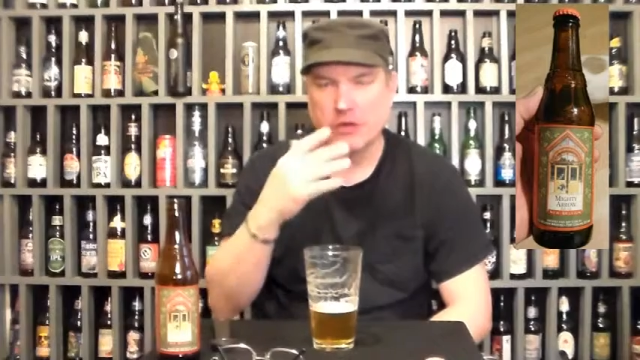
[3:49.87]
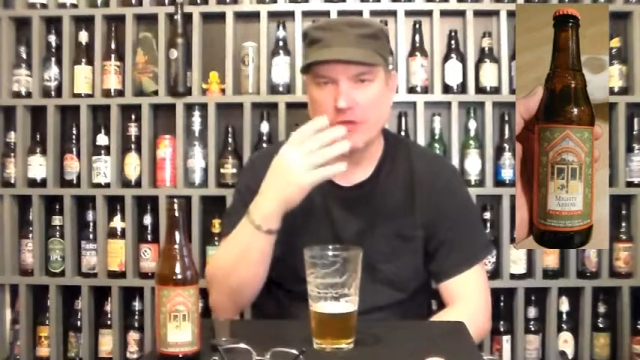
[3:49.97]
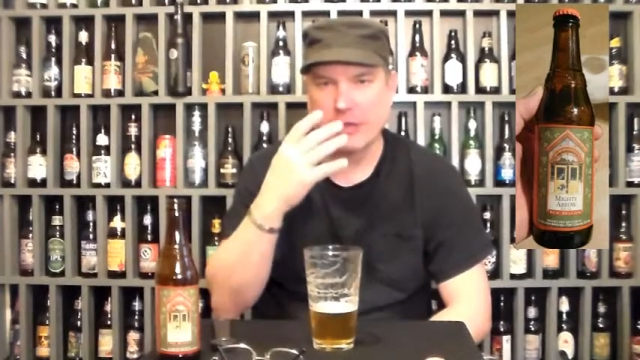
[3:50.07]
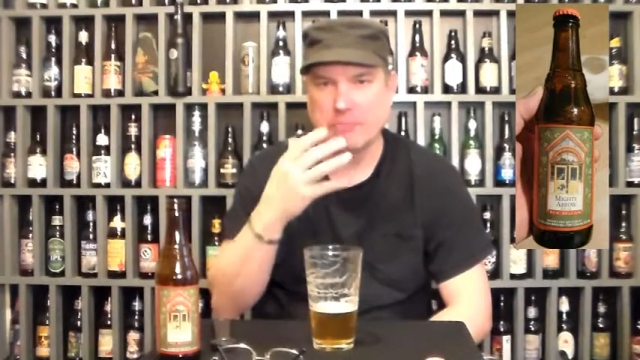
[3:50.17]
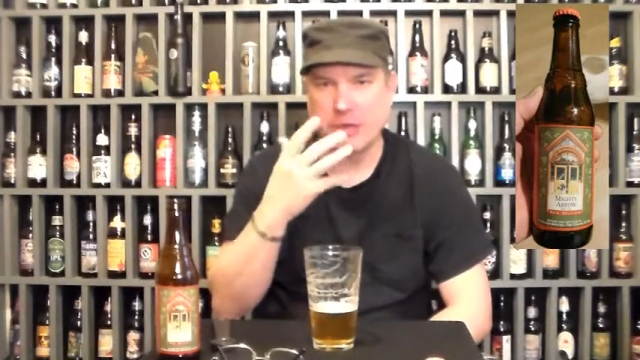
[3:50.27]

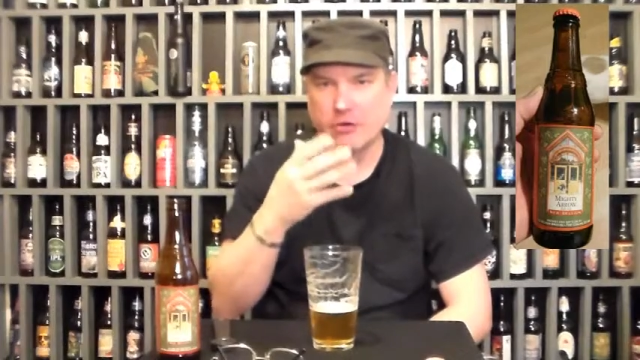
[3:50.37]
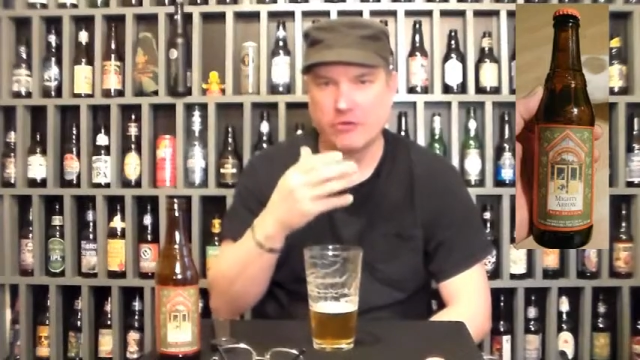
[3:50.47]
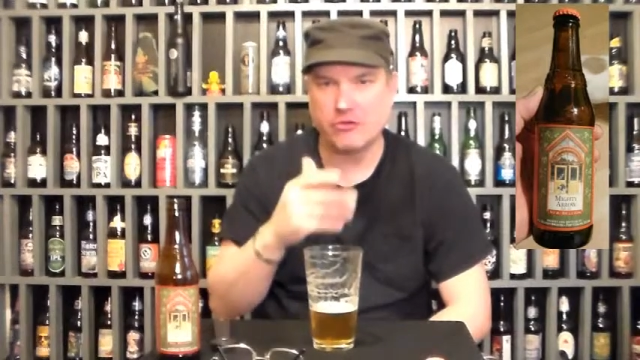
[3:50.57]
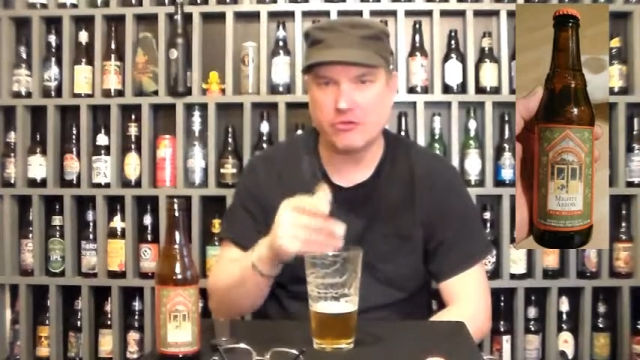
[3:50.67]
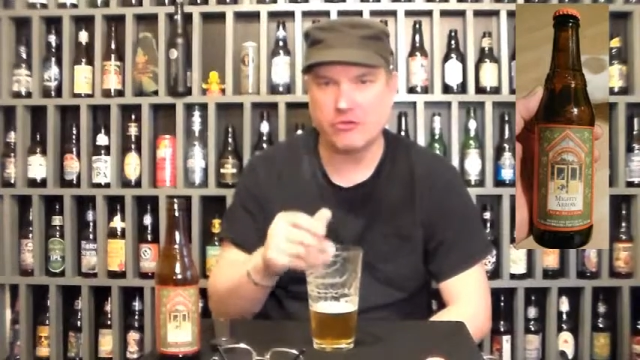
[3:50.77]
It's like
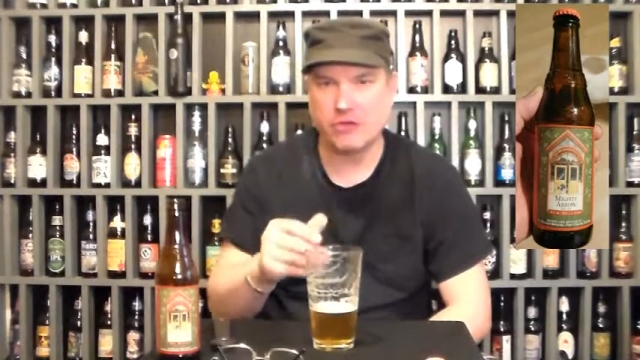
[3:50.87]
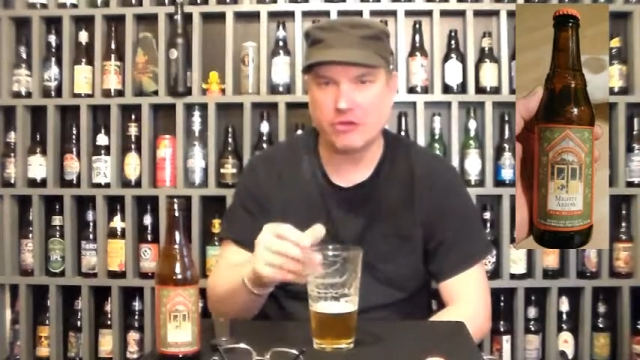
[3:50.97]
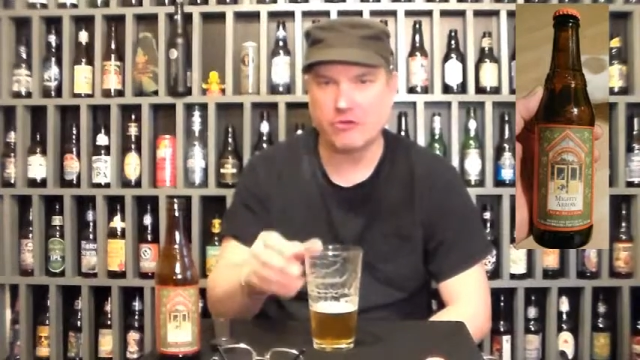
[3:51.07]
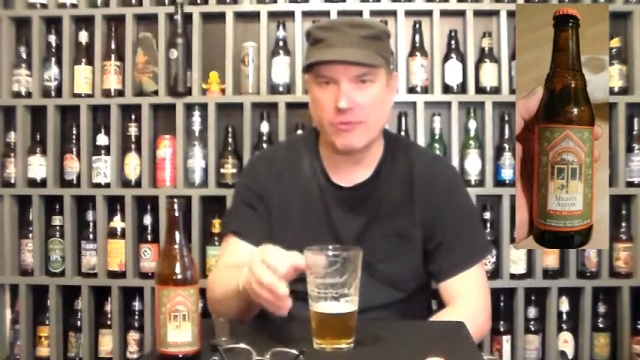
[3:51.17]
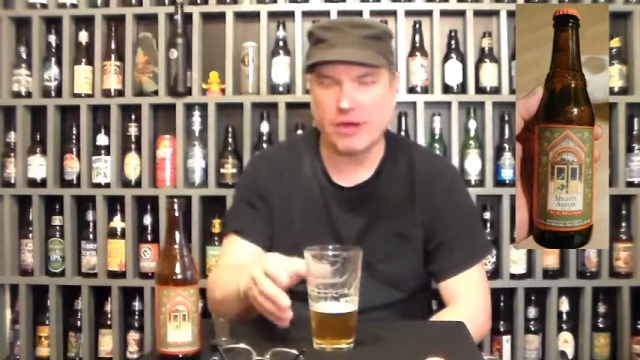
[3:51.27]
bitter. It still
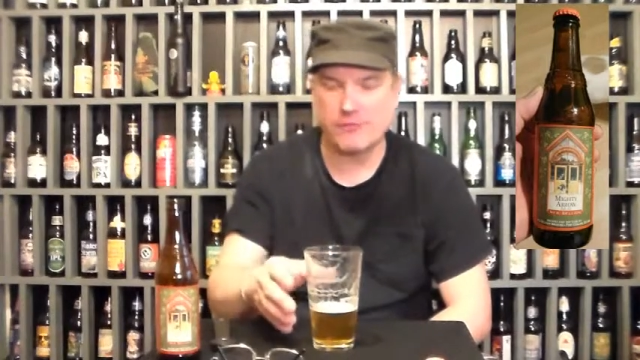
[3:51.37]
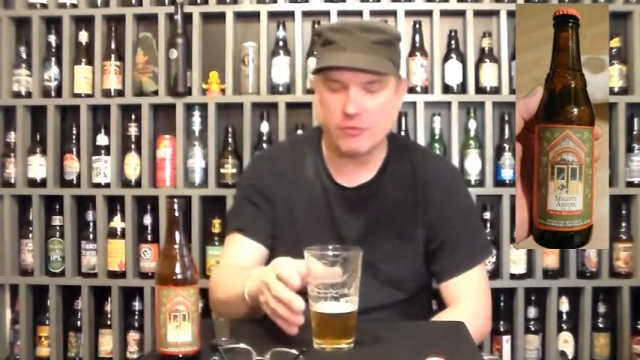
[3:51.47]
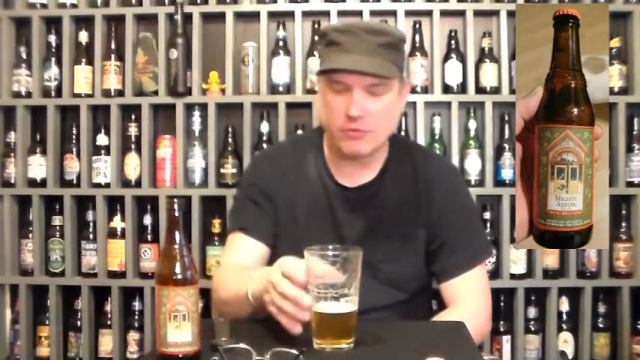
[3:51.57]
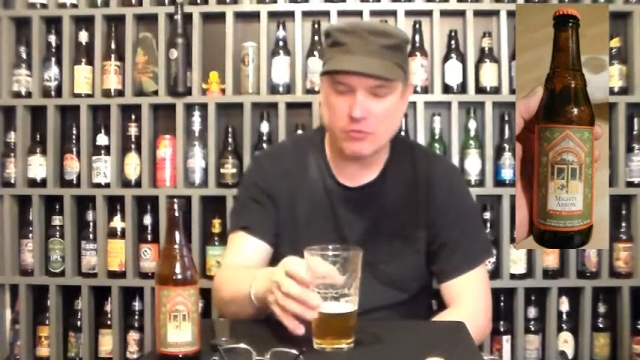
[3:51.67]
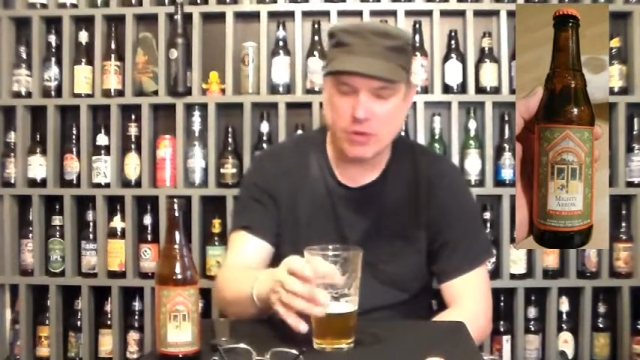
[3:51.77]
sticks
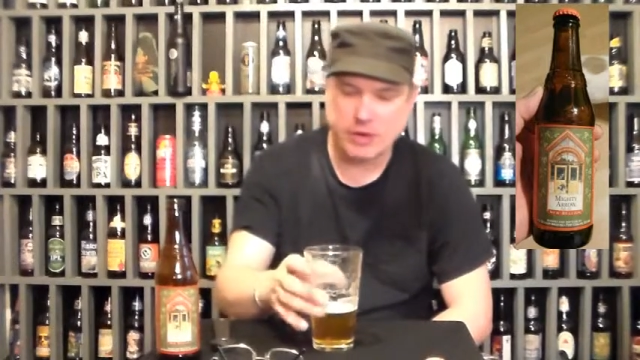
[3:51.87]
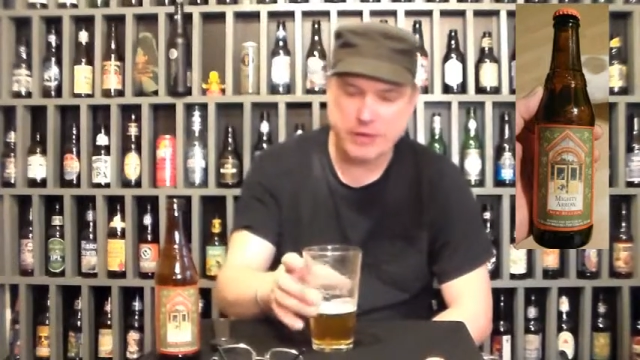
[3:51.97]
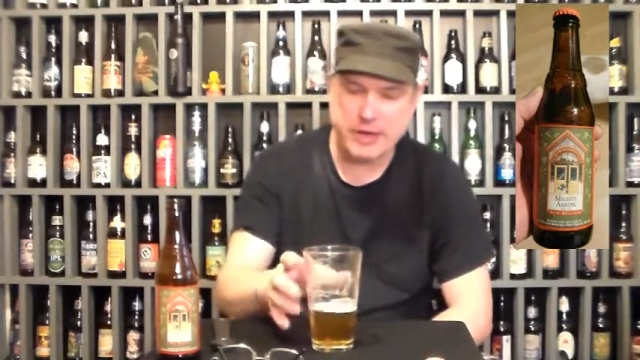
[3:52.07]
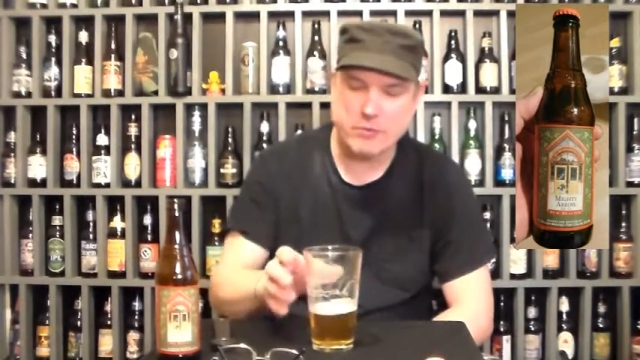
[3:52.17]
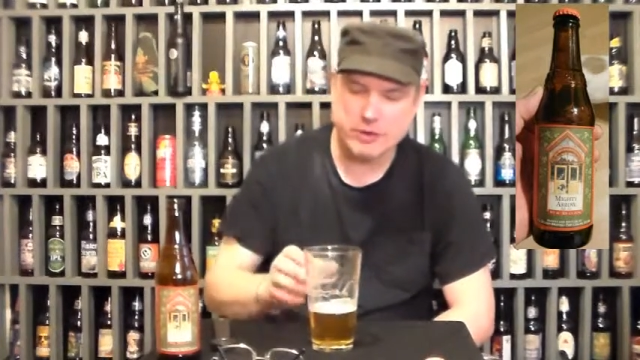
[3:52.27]
around for a little
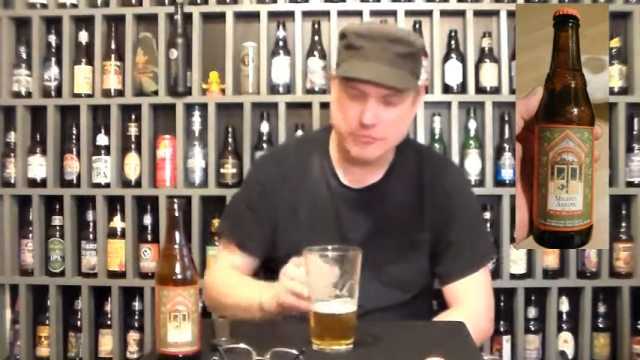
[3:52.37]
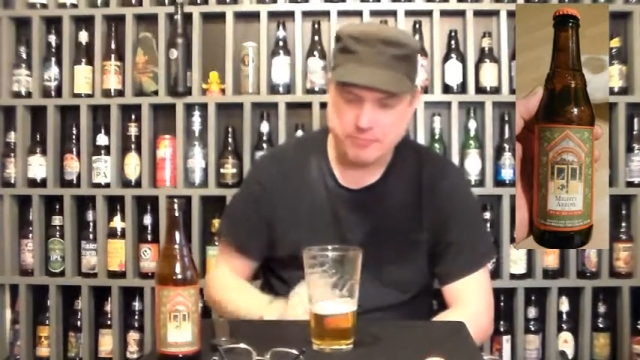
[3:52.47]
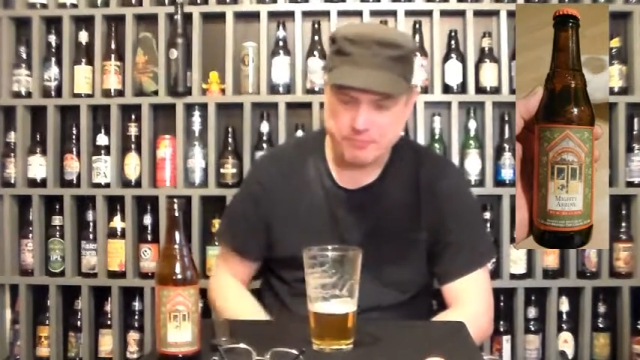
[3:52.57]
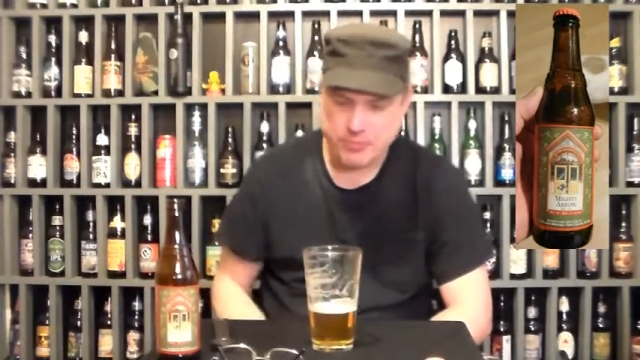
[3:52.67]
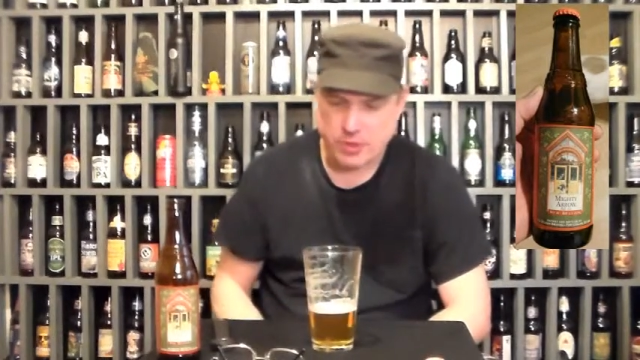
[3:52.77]
while. Anyways.